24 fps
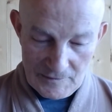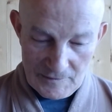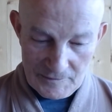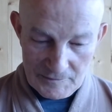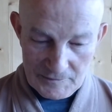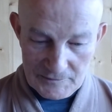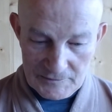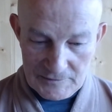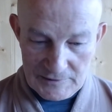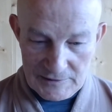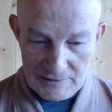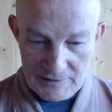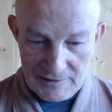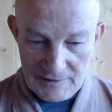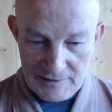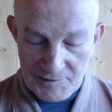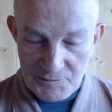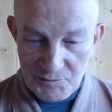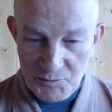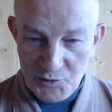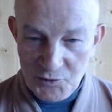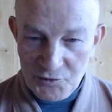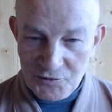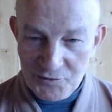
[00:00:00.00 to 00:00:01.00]
The
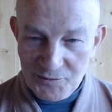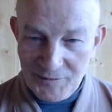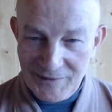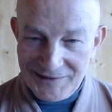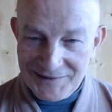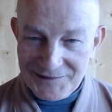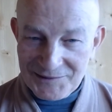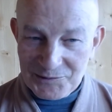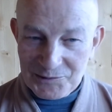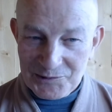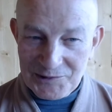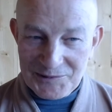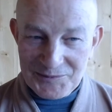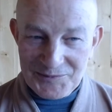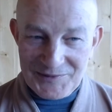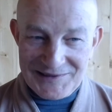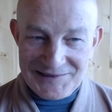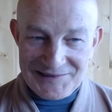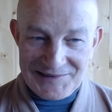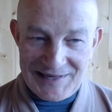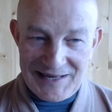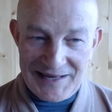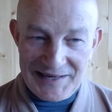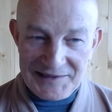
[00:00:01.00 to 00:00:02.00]
movement will be
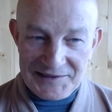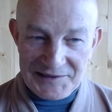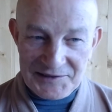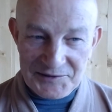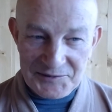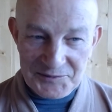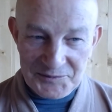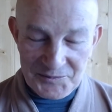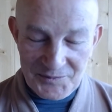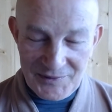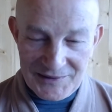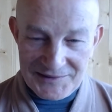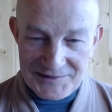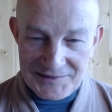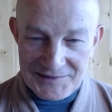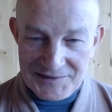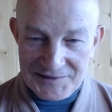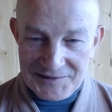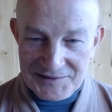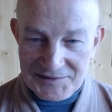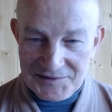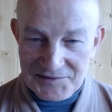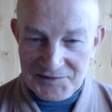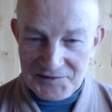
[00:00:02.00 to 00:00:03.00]
there, but it
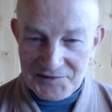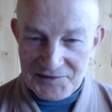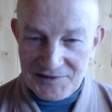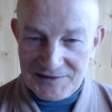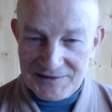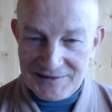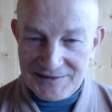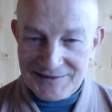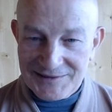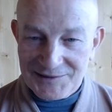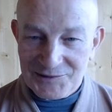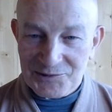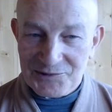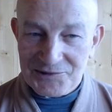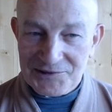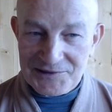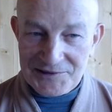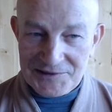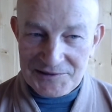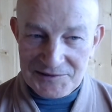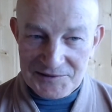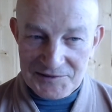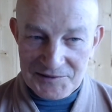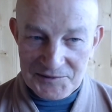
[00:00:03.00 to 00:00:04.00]
is
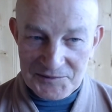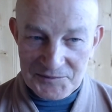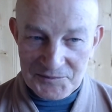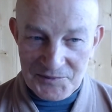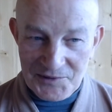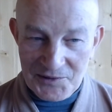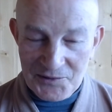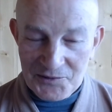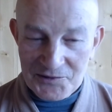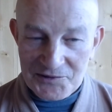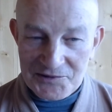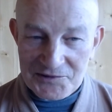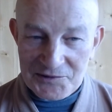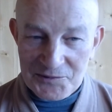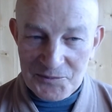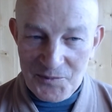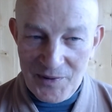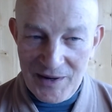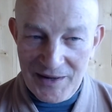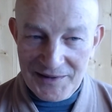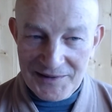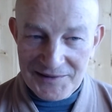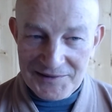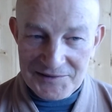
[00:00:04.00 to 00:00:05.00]
illusion, because the
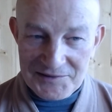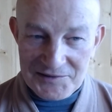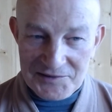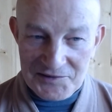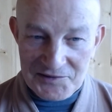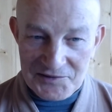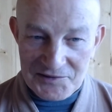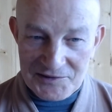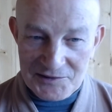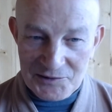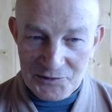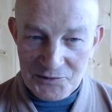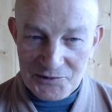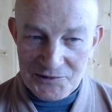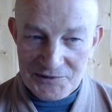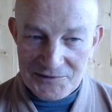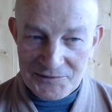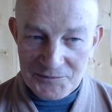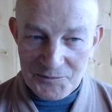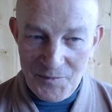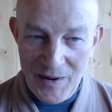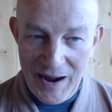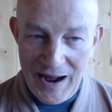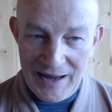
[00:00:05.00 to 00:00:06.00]
mind is illusion,
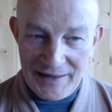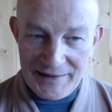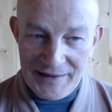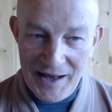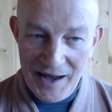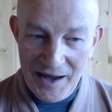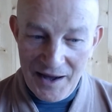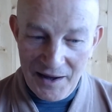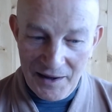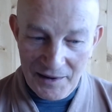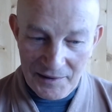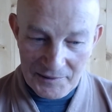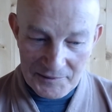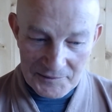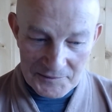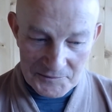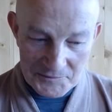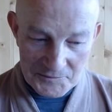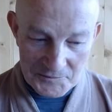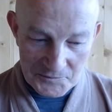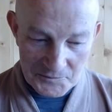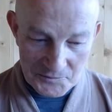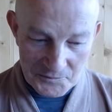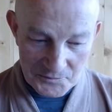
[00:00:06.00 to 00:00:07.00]
maya.
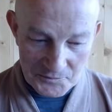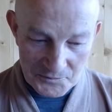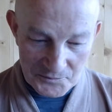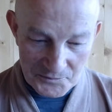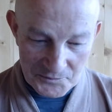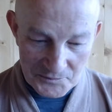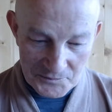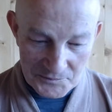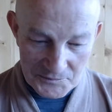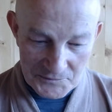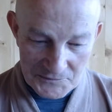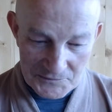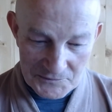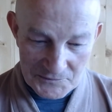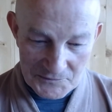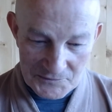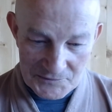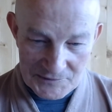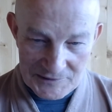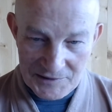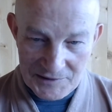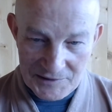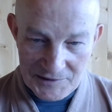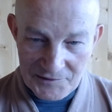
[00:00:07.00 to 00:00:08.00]
We
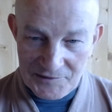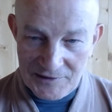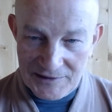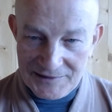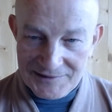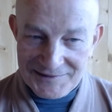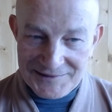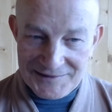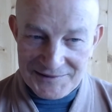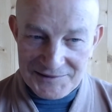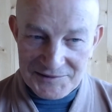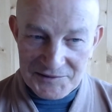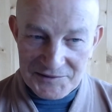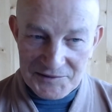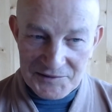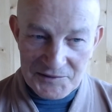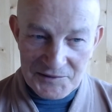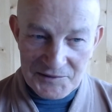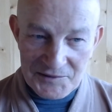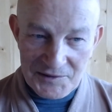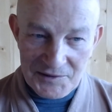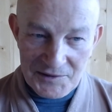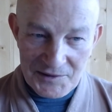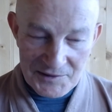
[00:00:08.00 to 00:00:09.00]
have had it.
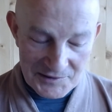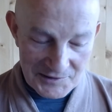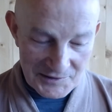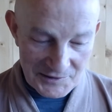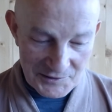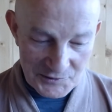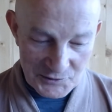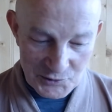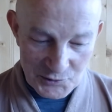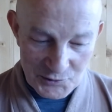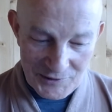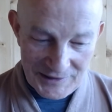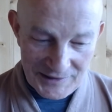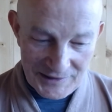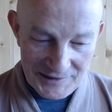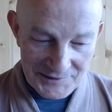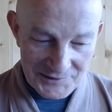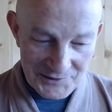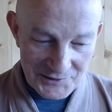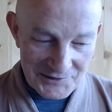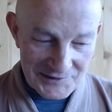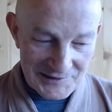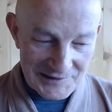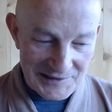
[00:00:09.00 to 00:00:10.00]
You
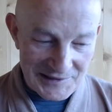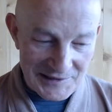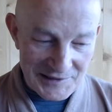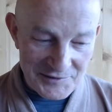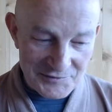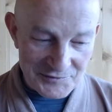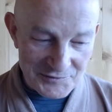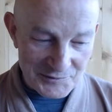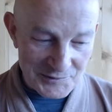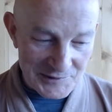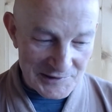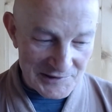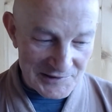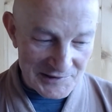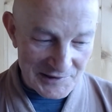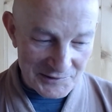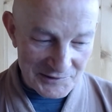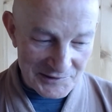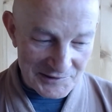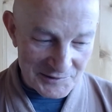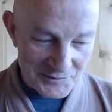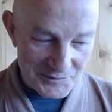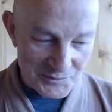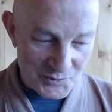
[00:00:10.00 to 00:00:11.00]
cannot live without
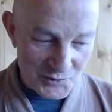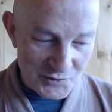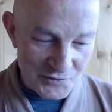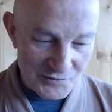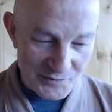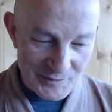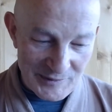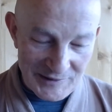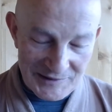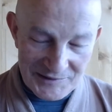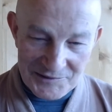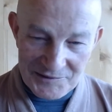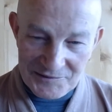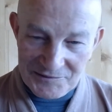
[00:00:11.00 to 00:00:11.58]
the movement of the